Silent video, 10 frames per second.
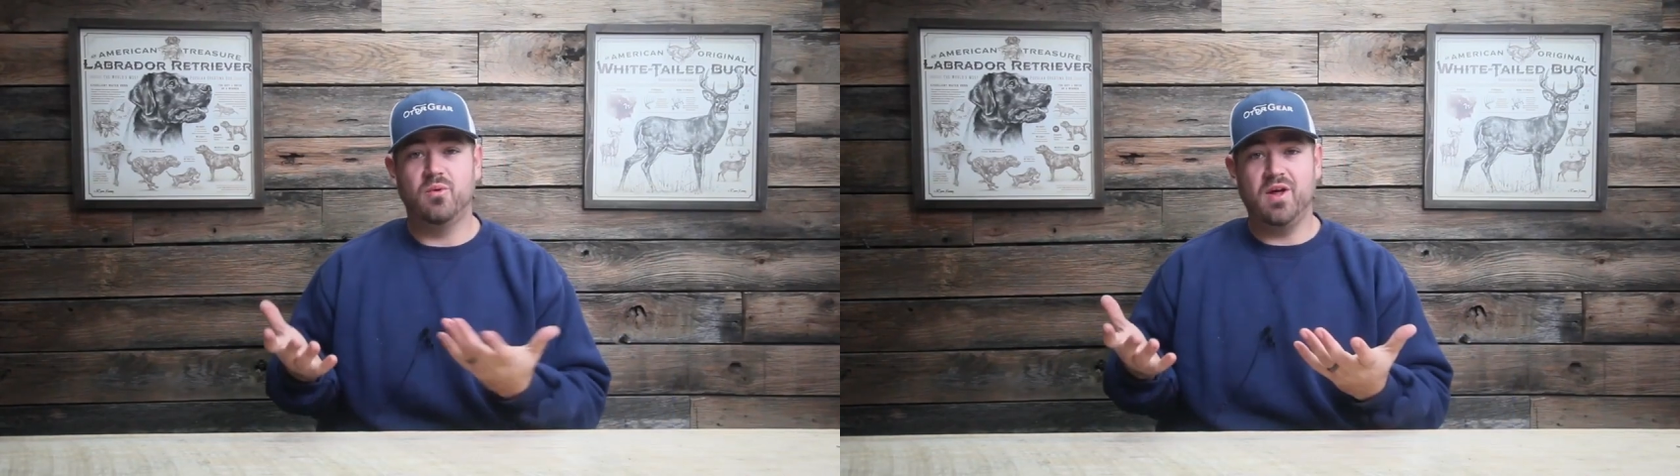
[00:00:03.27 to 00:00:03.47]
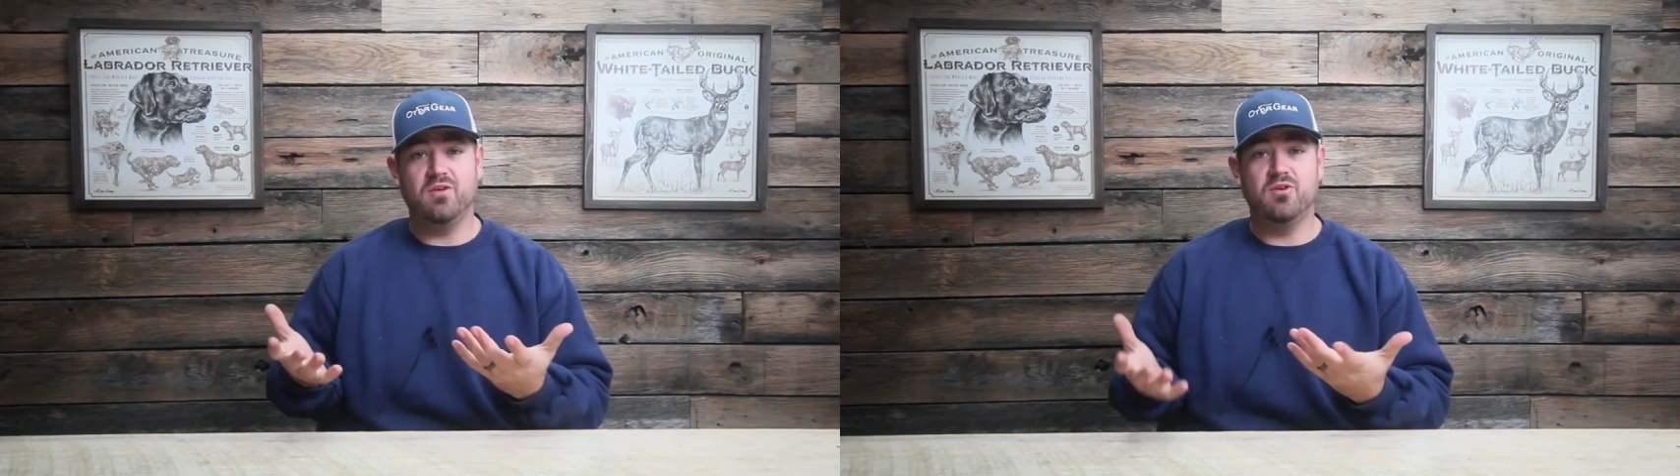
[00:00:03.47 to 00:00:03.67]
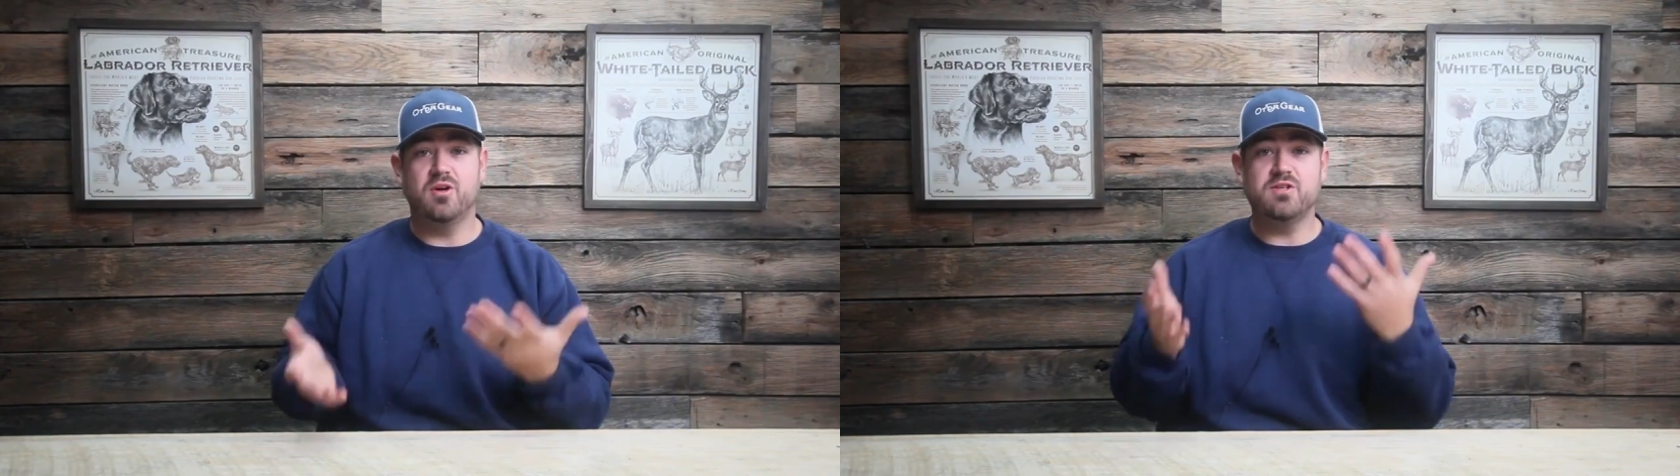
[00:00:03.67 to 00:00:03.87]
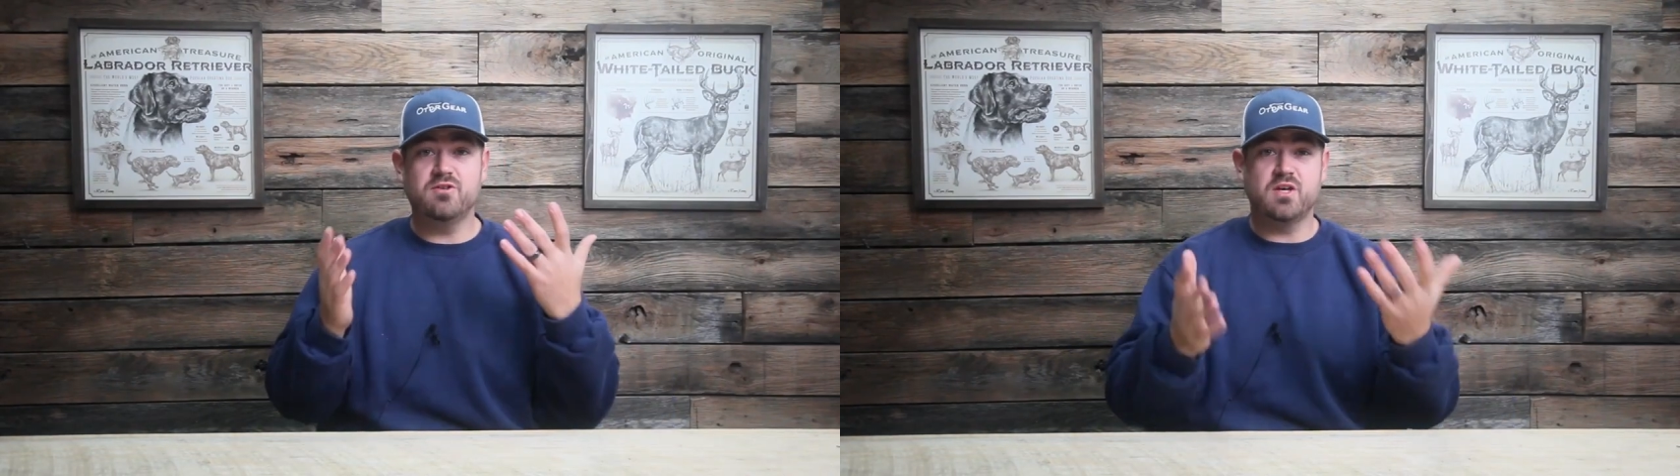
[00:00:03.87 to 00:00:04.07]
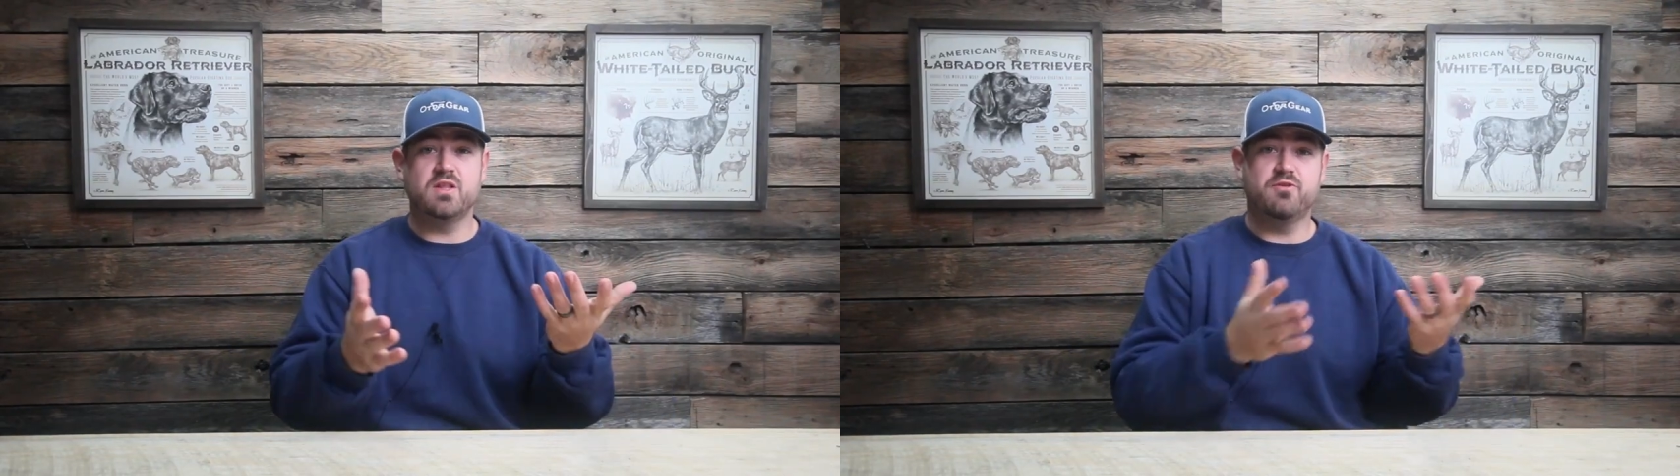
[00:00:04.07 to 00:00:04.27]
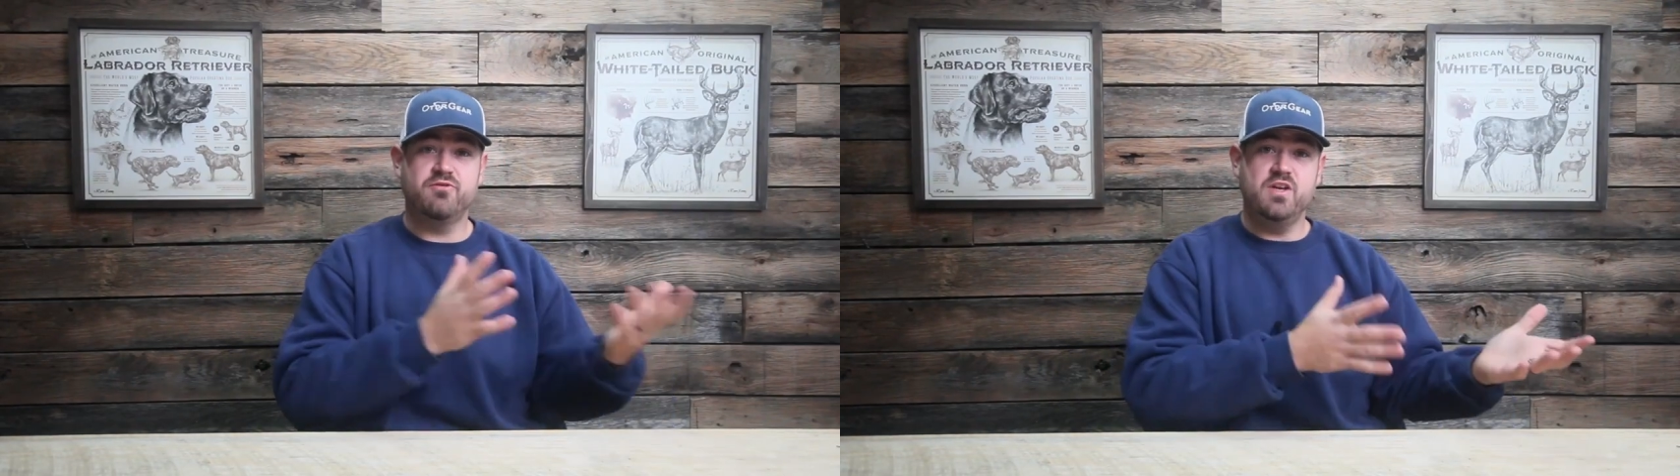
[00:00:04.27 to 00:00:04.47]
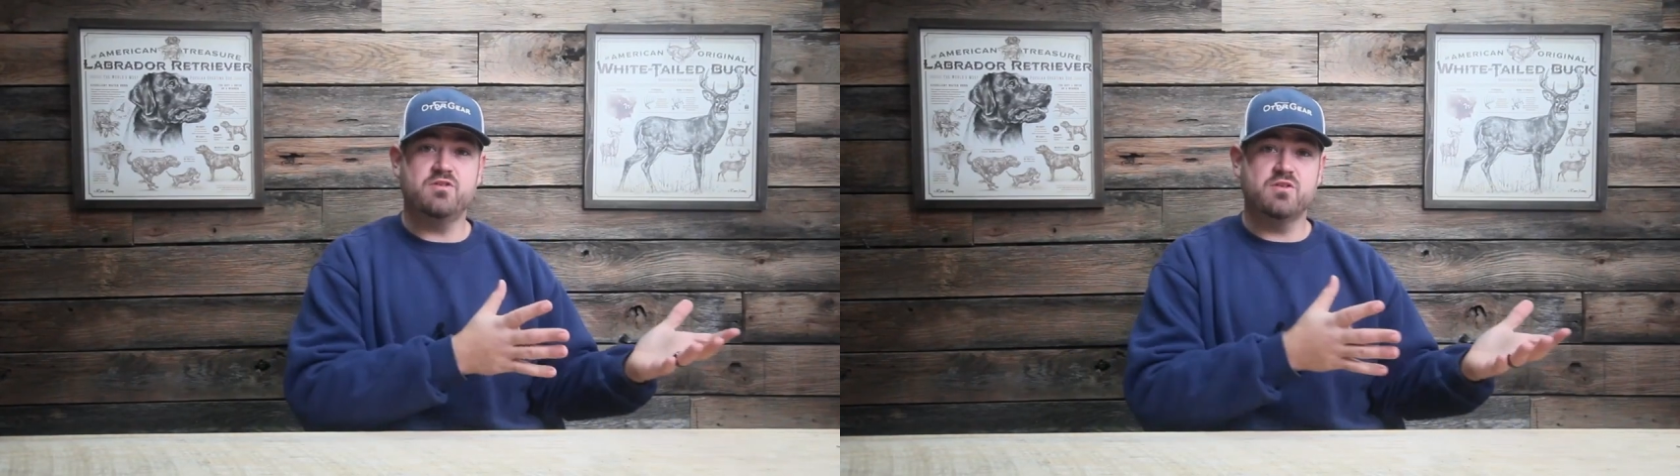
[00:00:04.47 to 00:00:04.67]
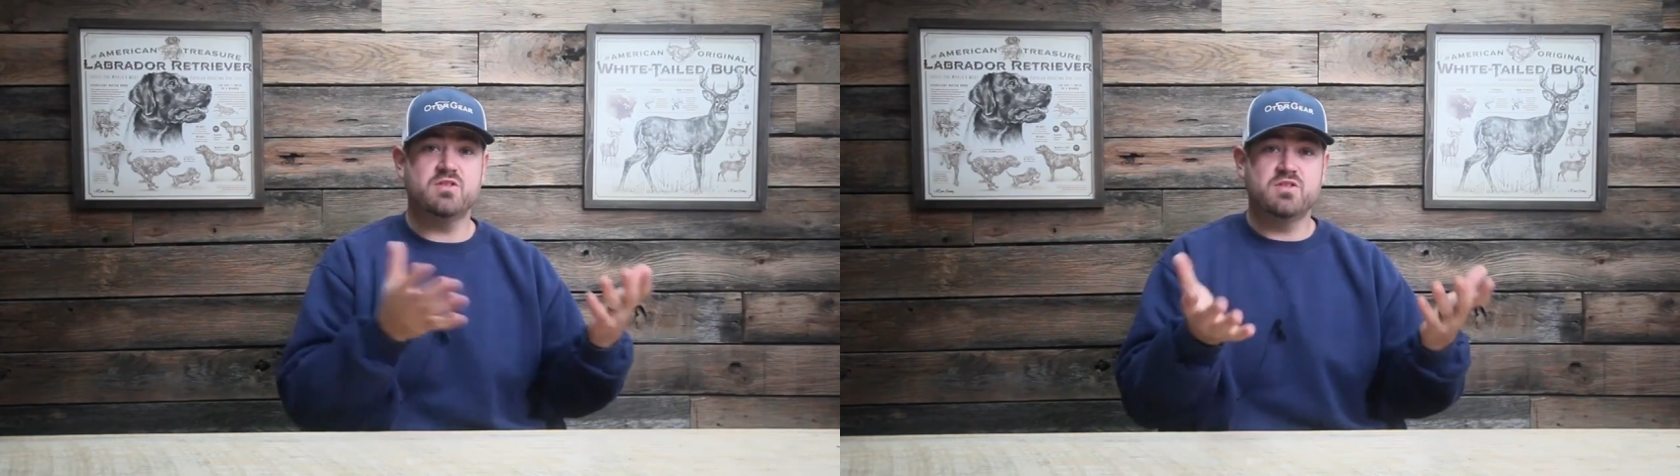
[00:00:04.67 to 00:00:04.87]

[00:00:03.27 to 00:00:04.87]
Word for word: Well, let's look at their features